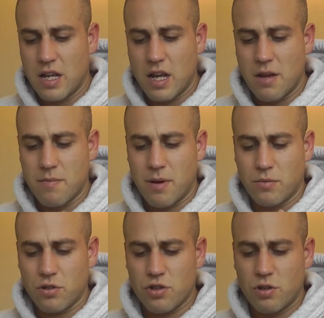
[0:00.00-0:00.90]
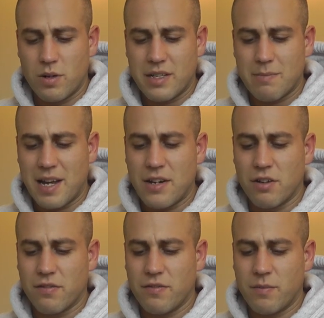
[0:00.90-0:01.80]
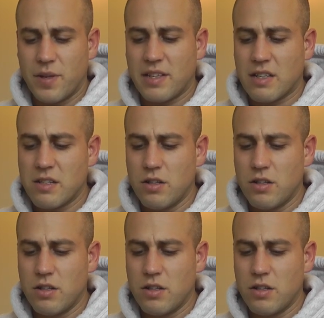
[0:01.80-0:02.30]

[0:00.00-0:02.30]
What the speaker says: I'm not sure what it's made of. It does